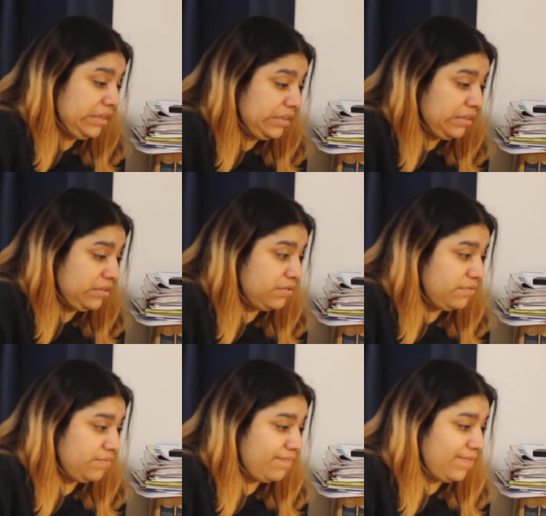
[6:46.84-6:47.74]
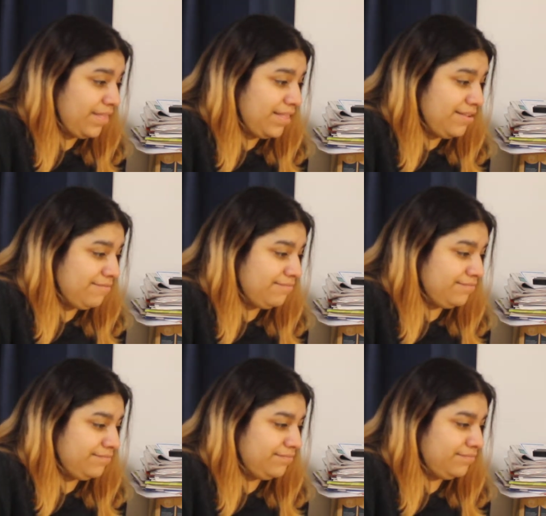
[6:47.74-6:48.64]

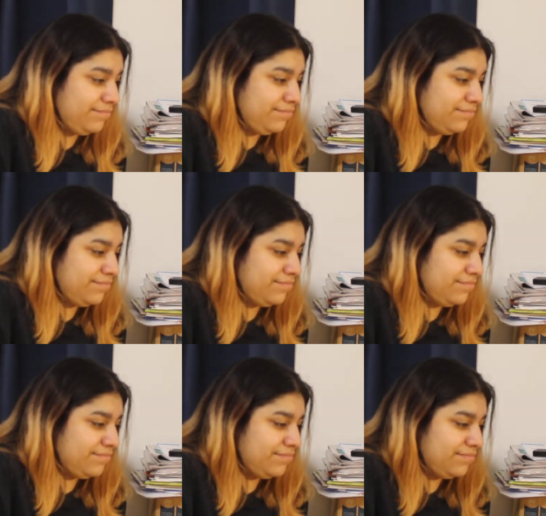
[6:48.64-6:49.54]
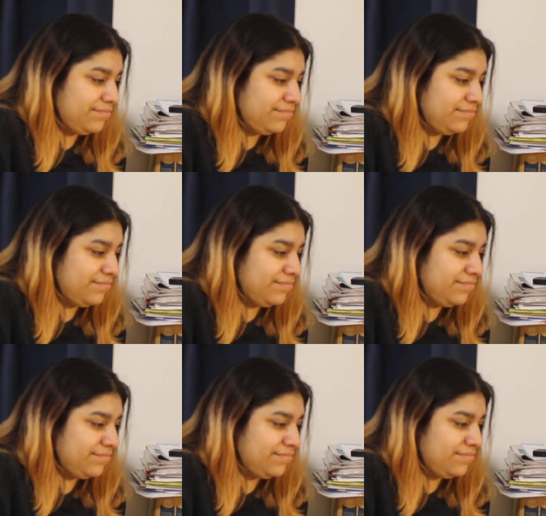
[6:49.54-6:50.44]

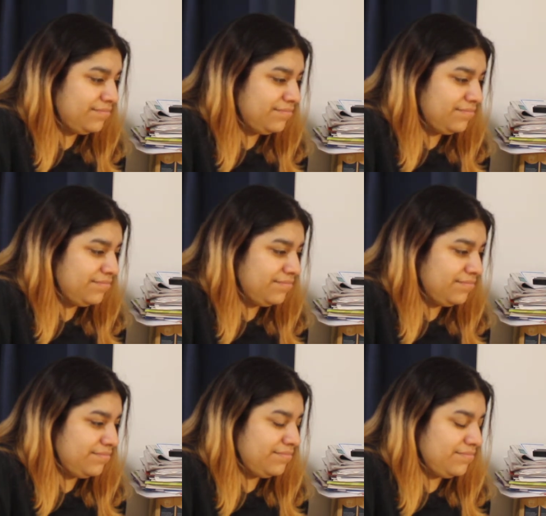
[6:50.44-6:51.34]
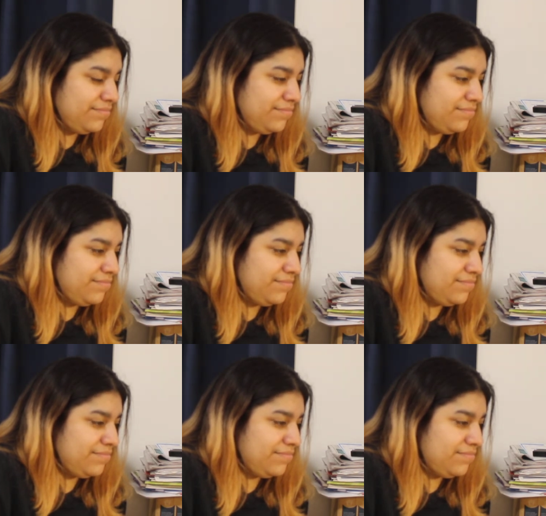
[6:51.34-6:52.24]

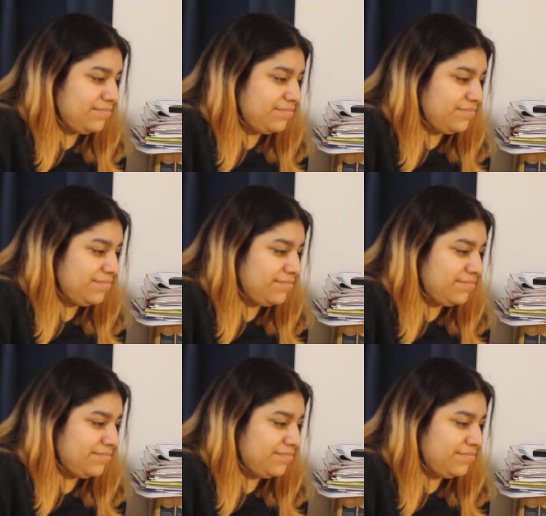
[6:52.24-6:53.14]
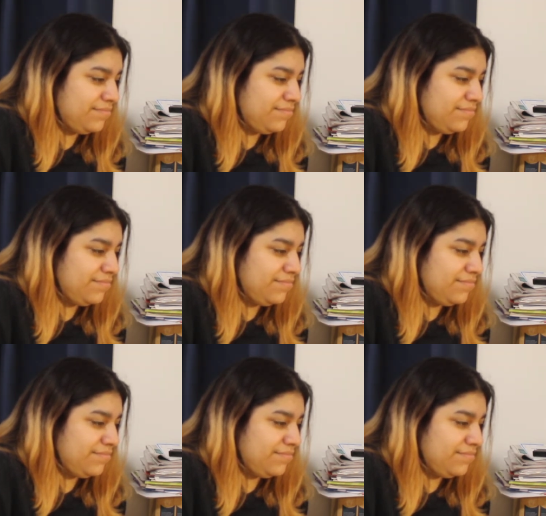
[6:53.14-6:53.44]
Nothing is said.